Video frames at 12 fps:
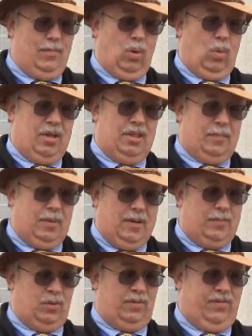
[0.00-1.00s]
But when the
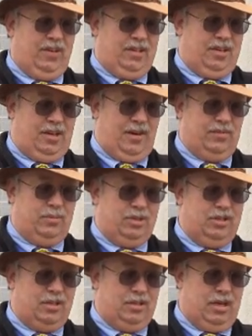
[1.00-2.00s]
people fear the
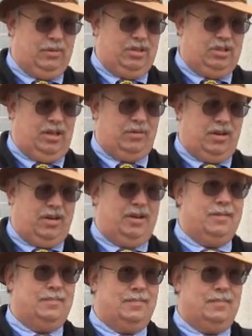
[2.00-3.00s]
government, there is tyranny.